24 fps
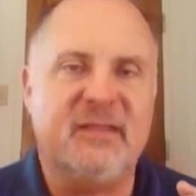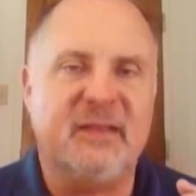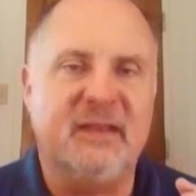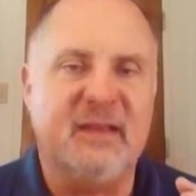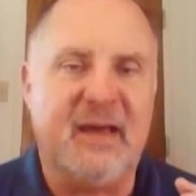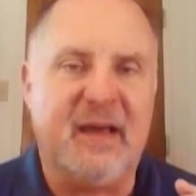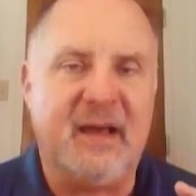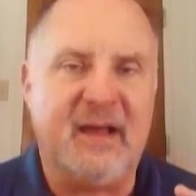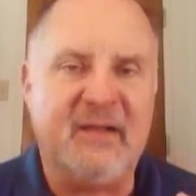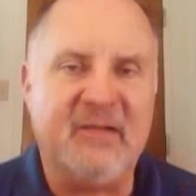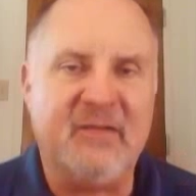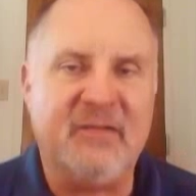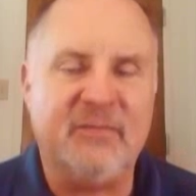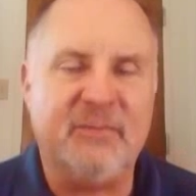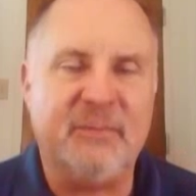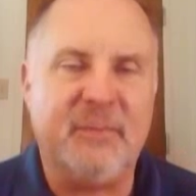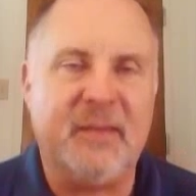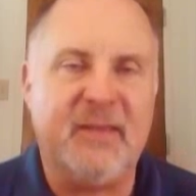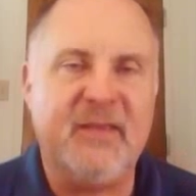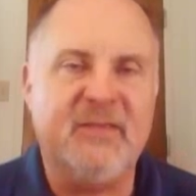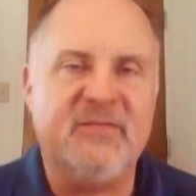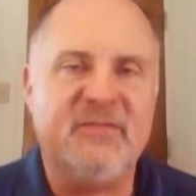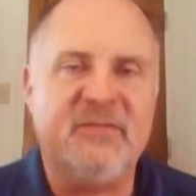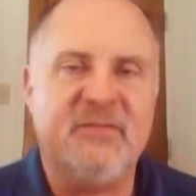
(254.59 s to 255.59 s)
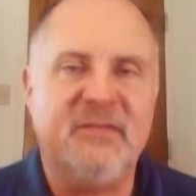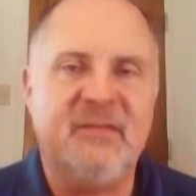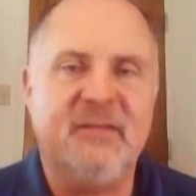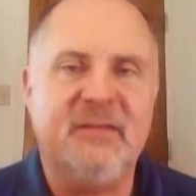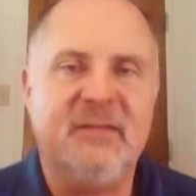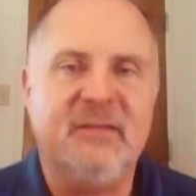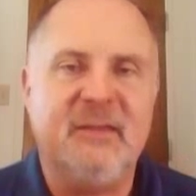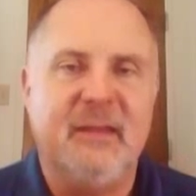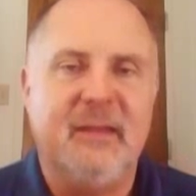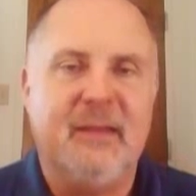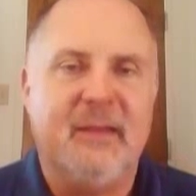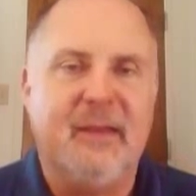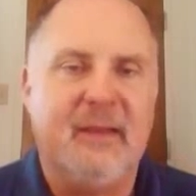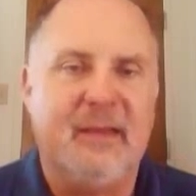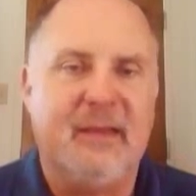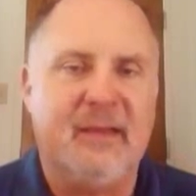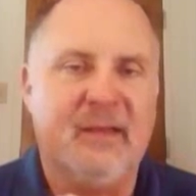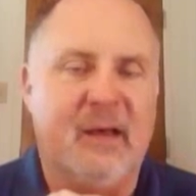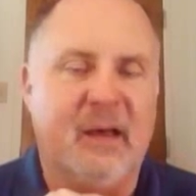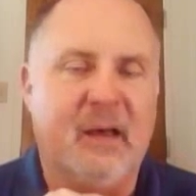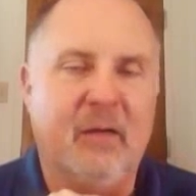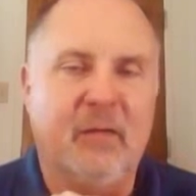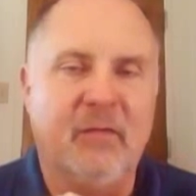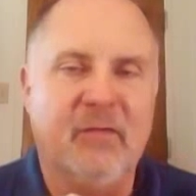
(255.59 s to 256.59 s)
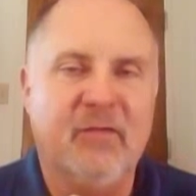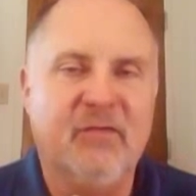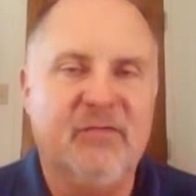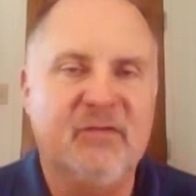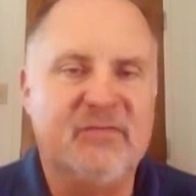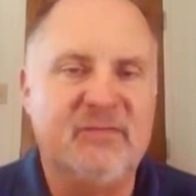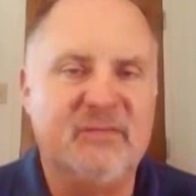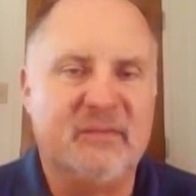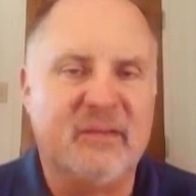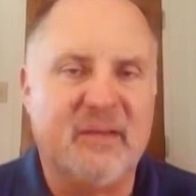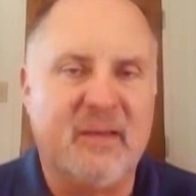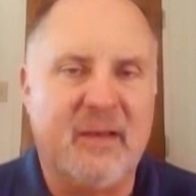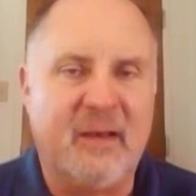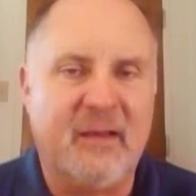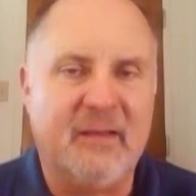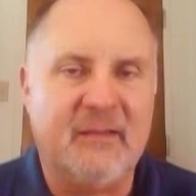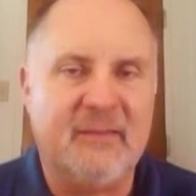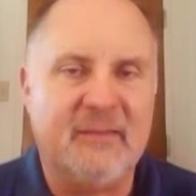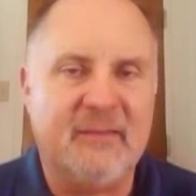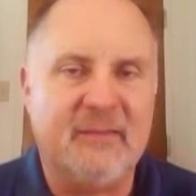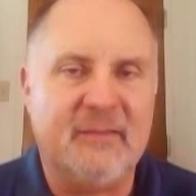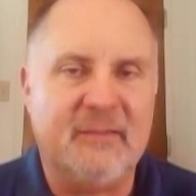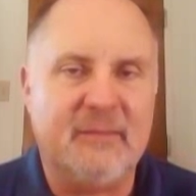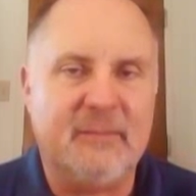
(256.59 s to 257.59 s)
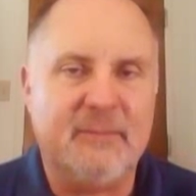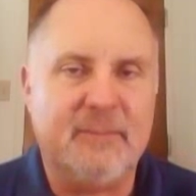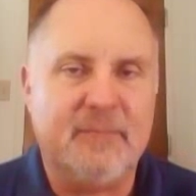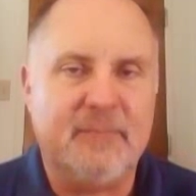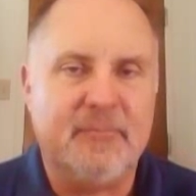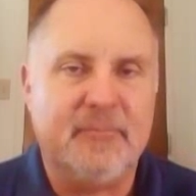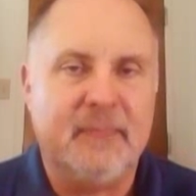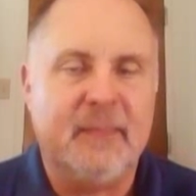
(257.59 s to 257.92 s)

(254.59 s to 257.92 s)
the line spacing, and not only just the content.